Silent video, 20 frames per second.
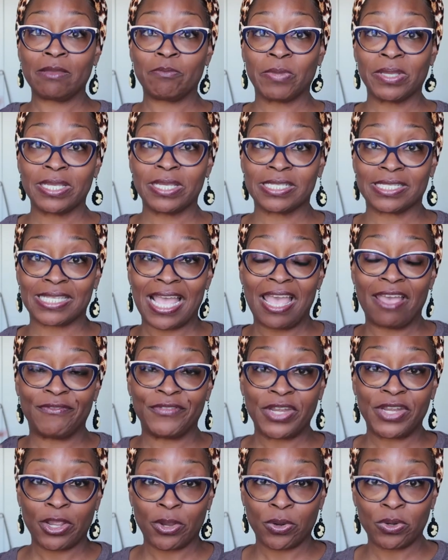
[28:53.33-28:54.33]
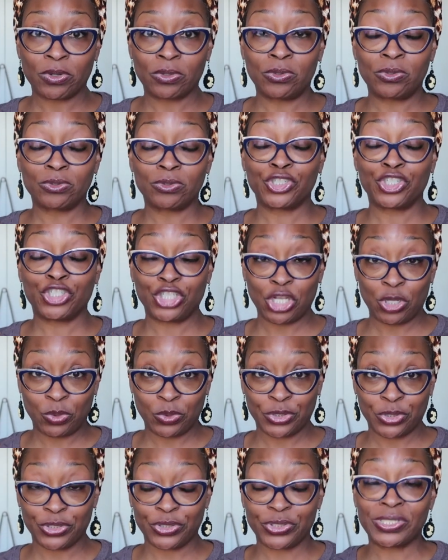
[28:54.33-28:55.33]
Because I have narrow
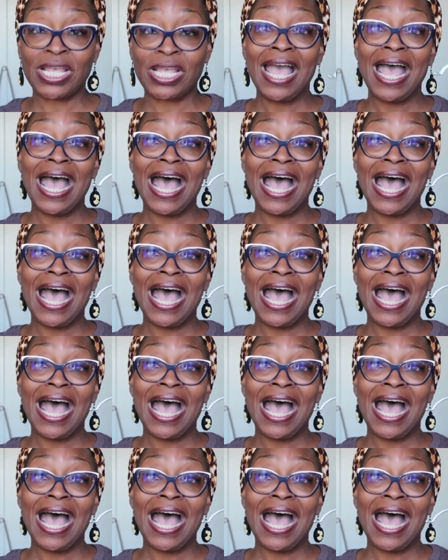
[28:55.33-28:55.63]
shoulders,